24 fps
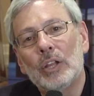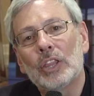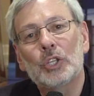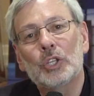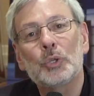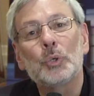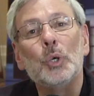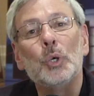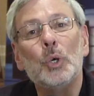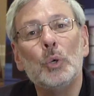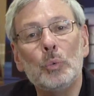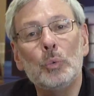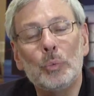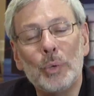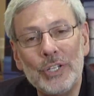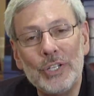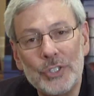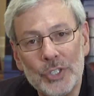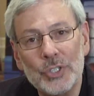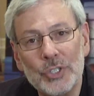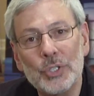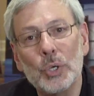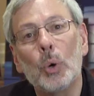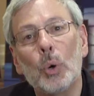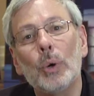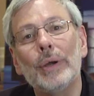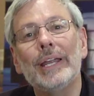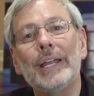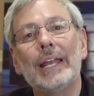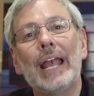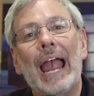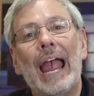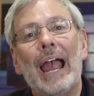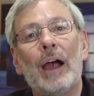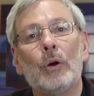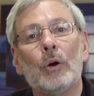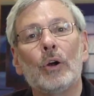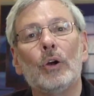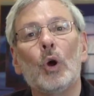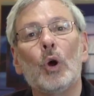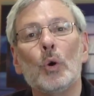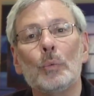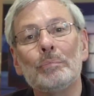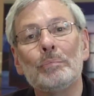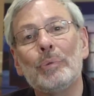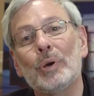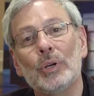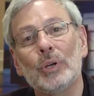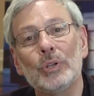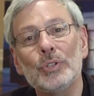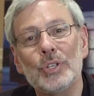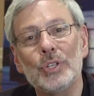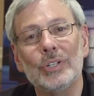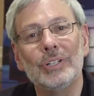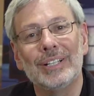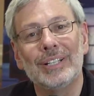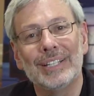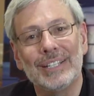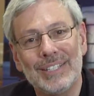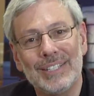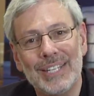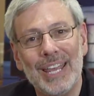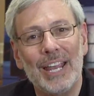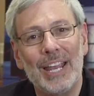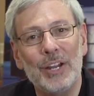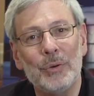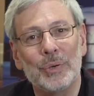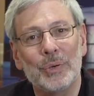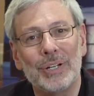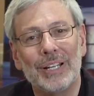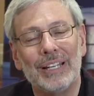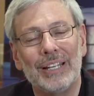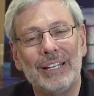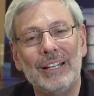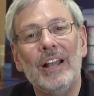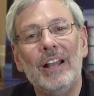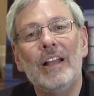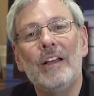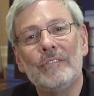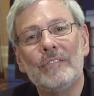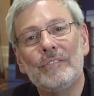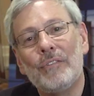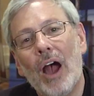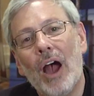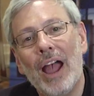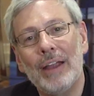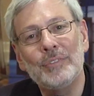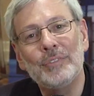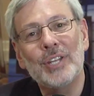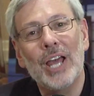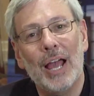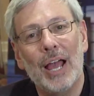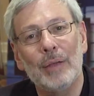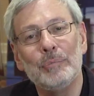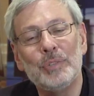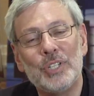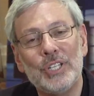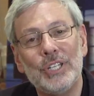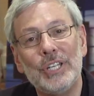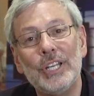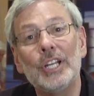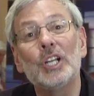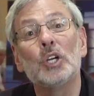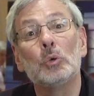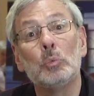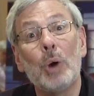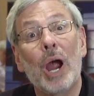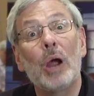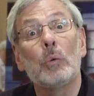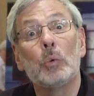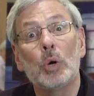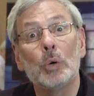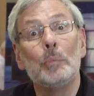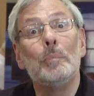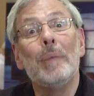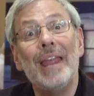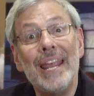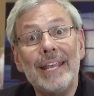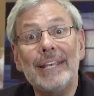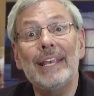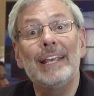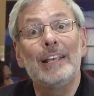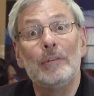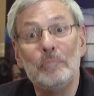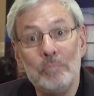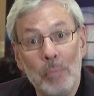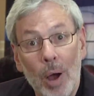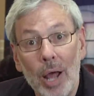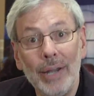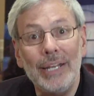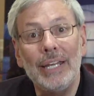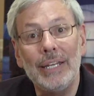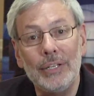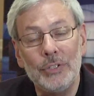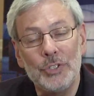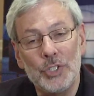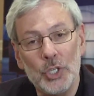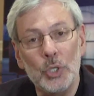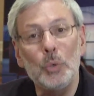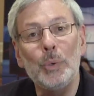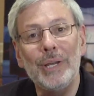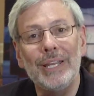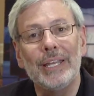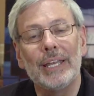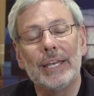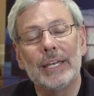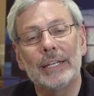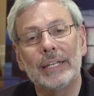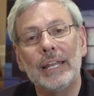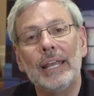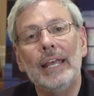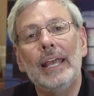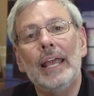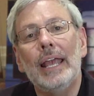through restoring our own personal integrity 5 times a year while we're making money doing it